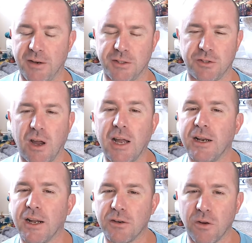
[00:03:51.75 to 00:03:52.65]
is trying
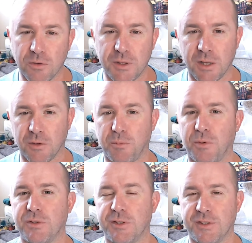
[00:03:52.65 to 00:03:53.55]
not to hurt the other
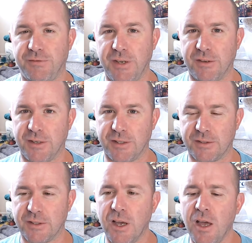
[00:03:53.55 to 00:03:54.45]
person's
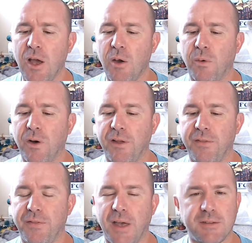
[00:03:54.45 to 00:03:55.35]
feelings, well,
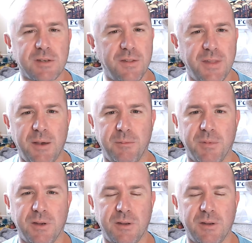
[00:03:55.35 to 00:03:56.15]
that's on them.